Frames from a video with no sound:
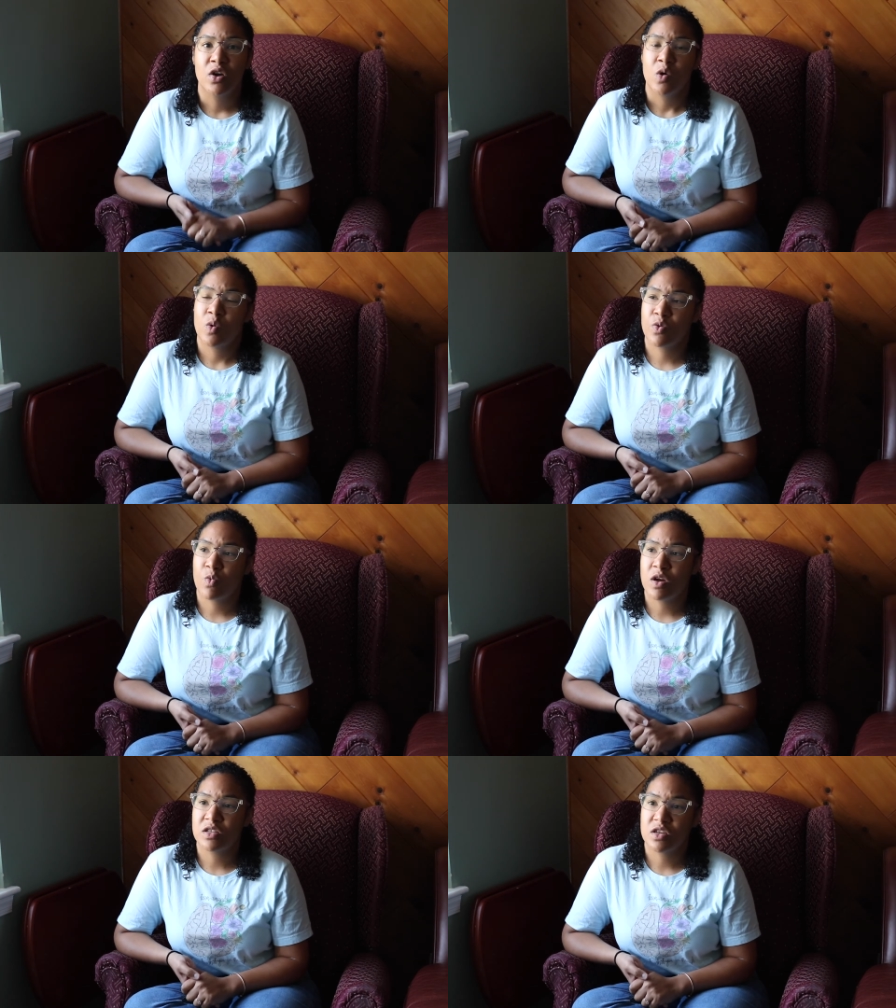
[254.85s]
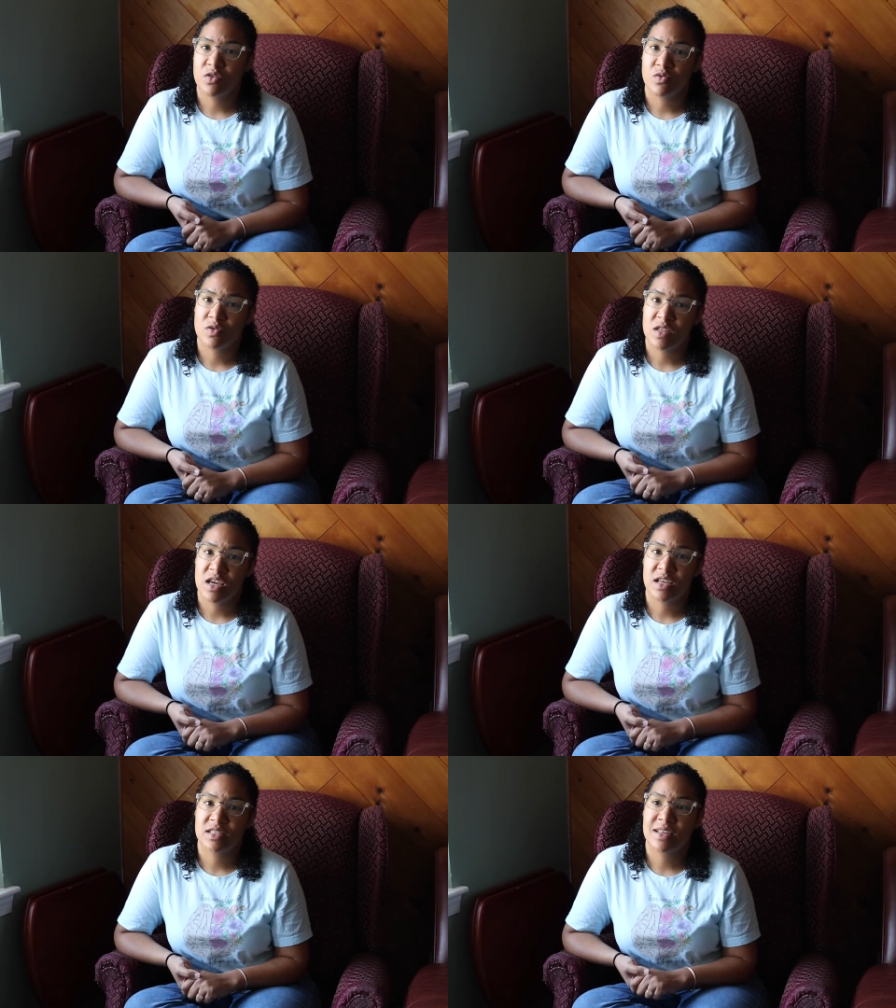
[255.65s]
with wanting those
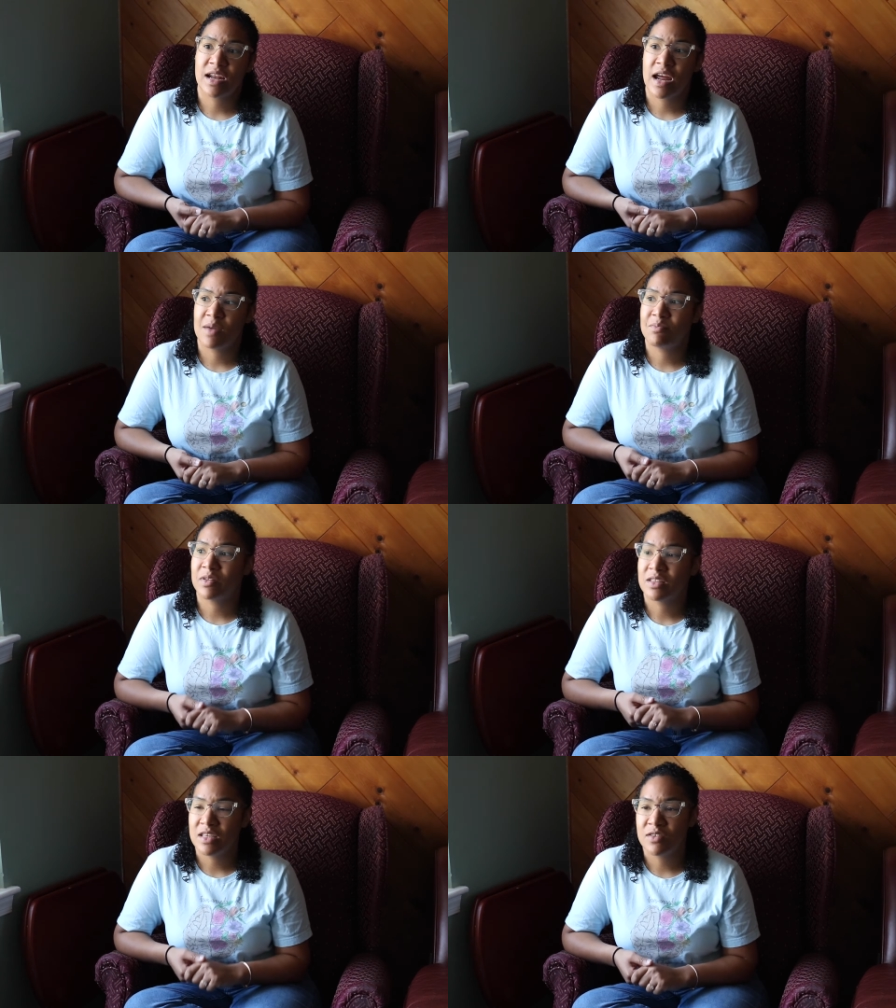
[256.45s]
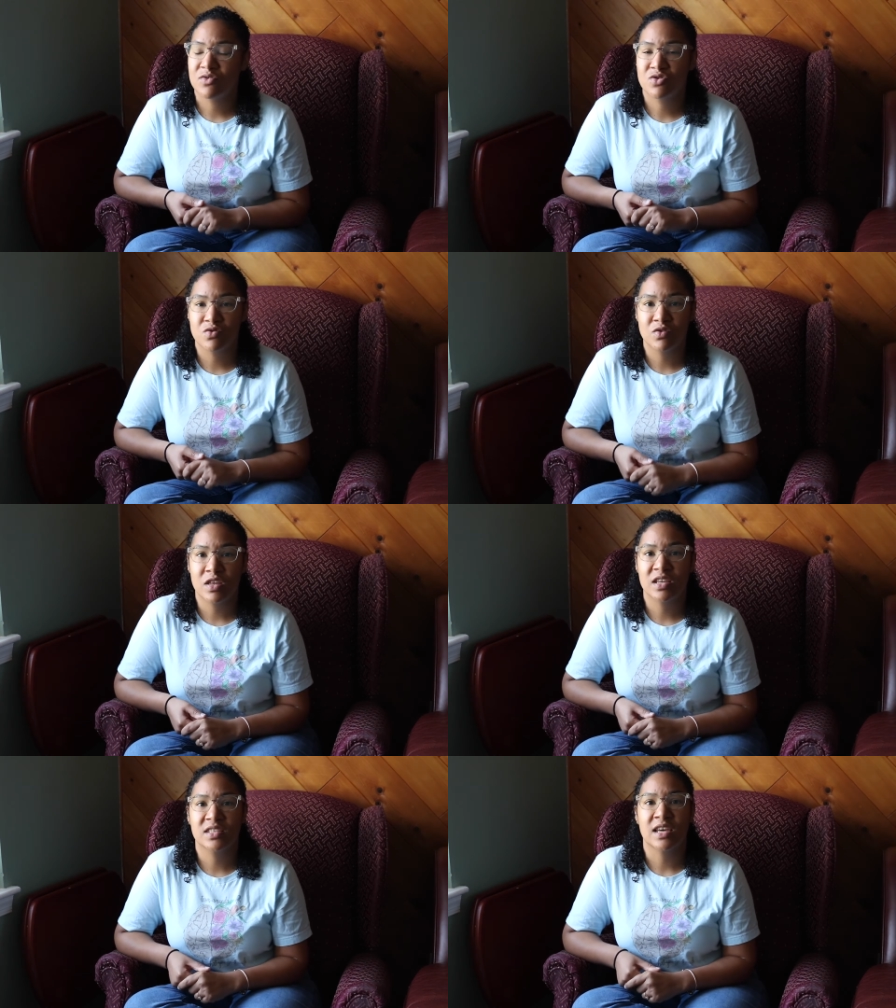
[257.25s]
things that I believe
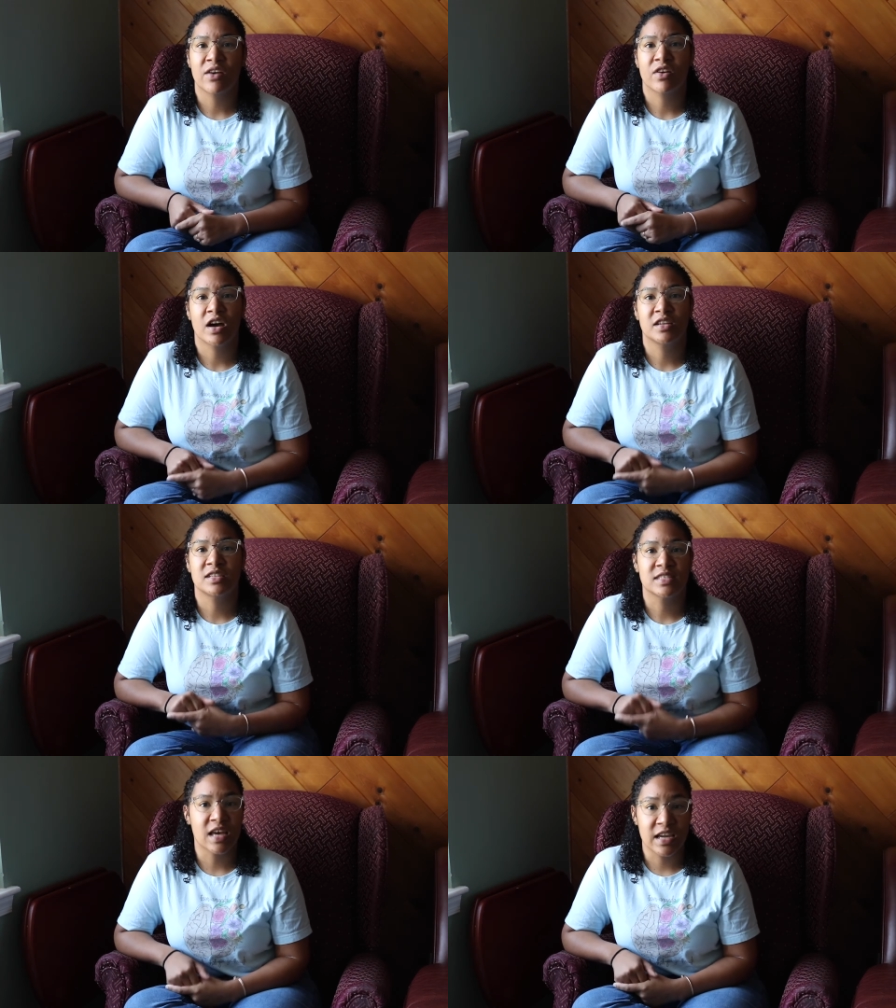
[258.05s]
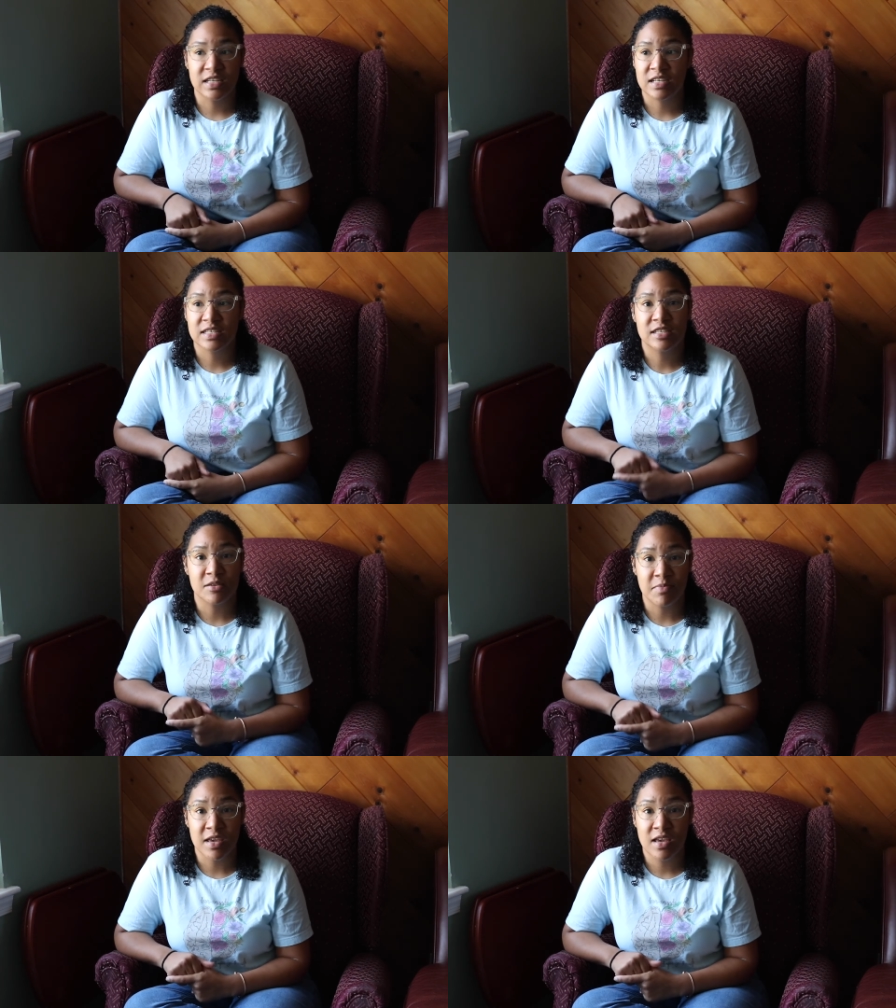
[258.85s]
truly is how God designed us to
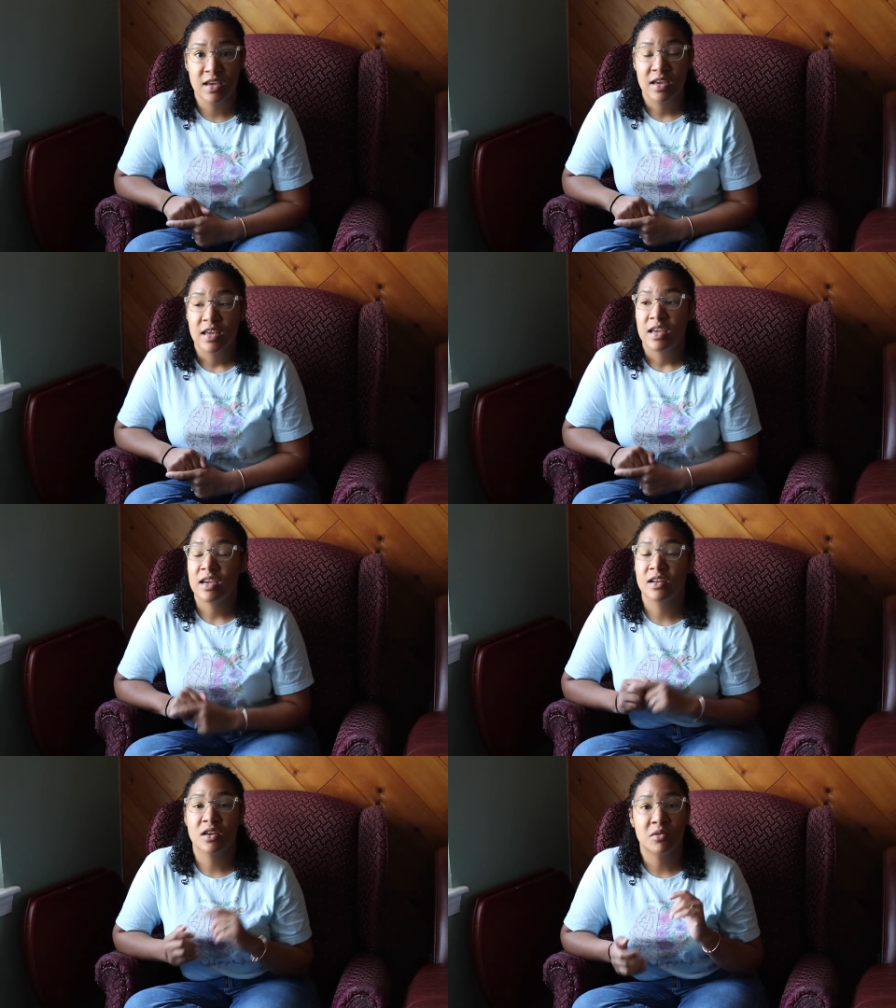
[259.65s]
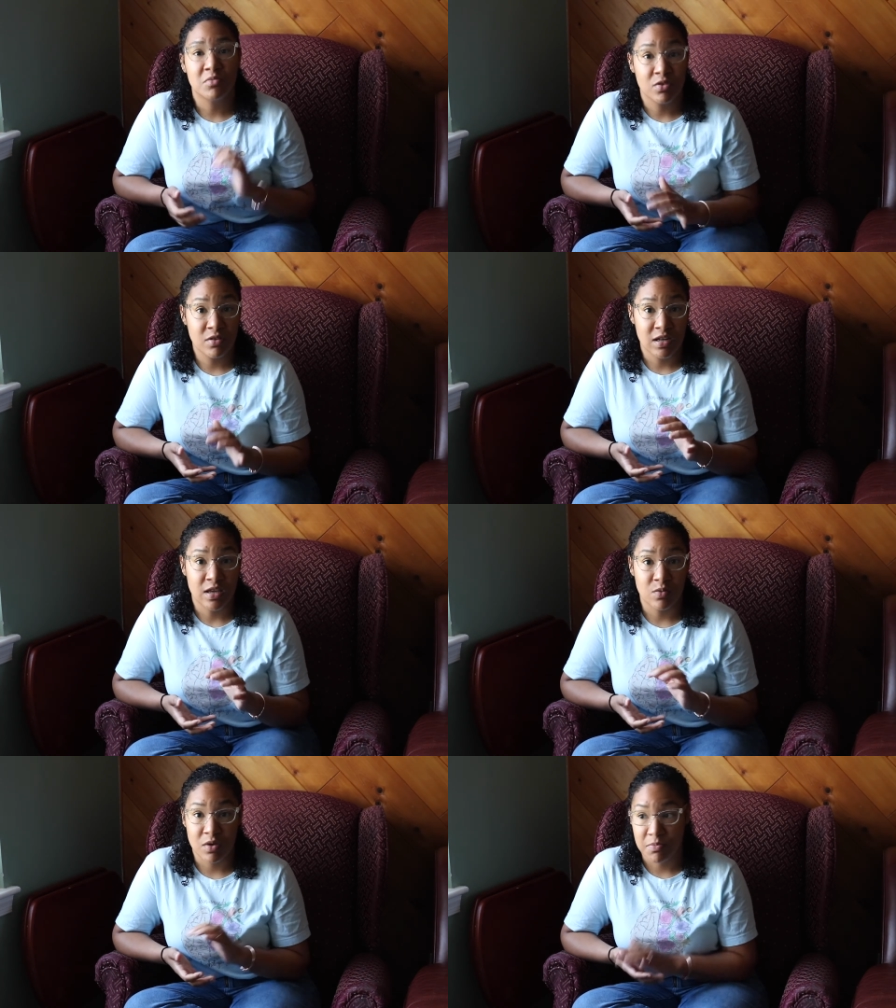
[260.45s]
be in community
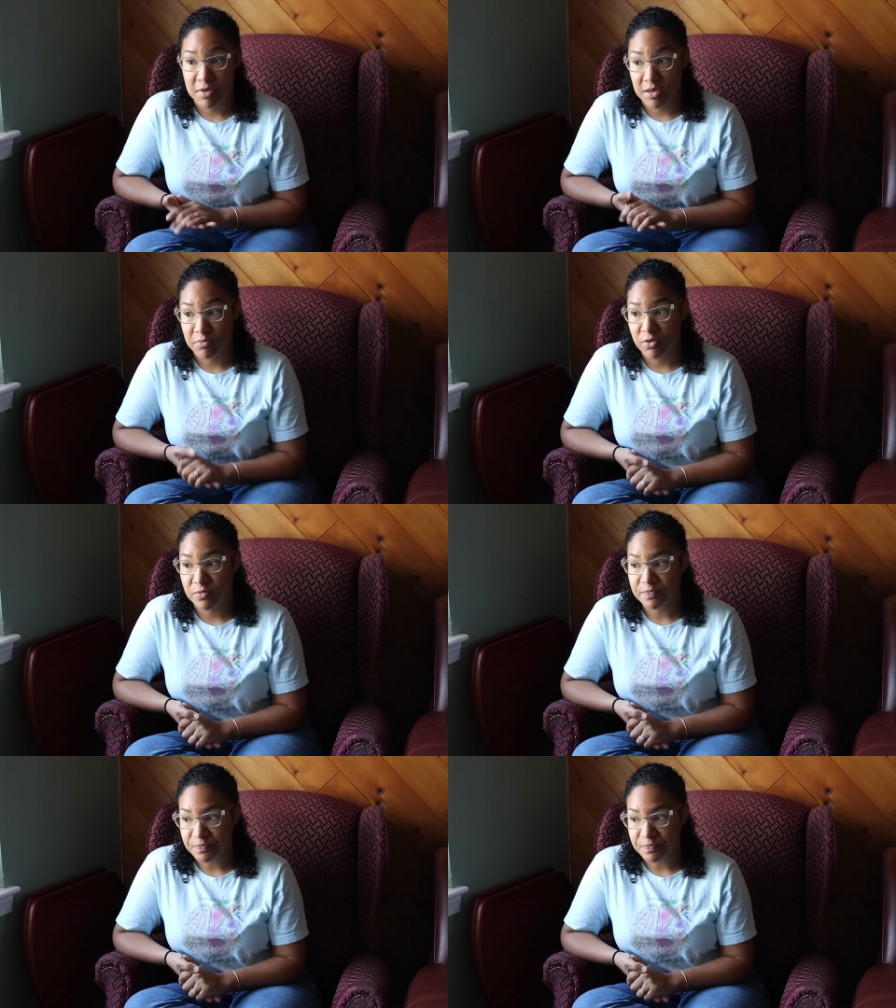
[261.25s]
with people.